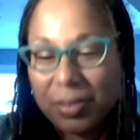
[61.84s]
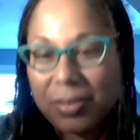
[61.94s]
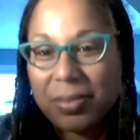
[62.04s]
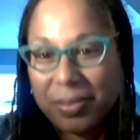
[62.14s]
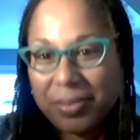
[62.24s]

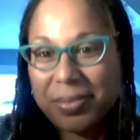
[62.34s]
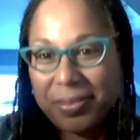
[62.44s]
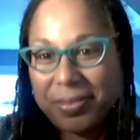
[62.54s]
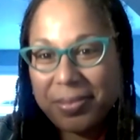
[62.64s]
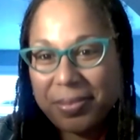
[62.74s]

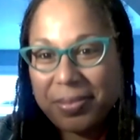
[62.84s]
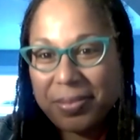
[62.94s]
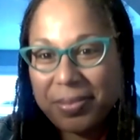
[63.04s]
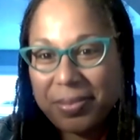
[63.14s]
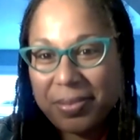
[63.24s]

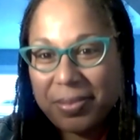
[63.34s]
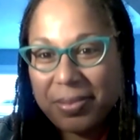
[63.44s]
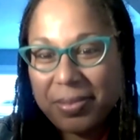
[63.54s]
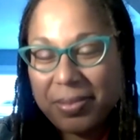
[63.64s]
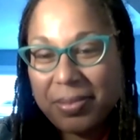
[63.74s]

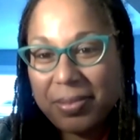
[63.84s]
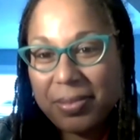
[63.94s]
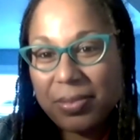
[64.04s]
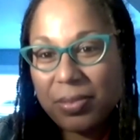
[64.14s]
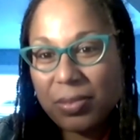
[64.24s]

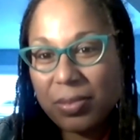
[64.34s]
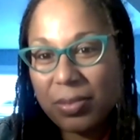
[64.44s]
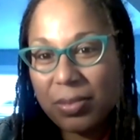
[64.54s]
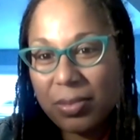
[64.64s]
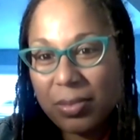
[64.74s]

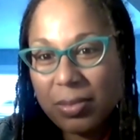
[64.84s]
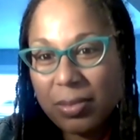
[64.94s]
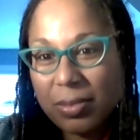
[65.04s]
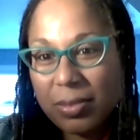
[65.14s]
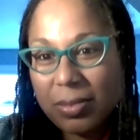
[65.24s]

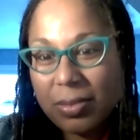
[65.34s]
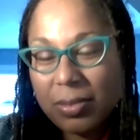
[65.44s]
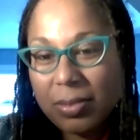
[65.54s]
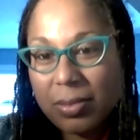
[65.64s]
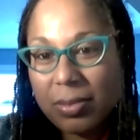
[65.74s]

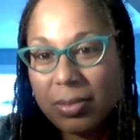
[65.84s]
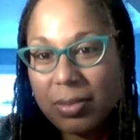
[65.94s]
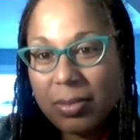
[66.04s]
[no speech]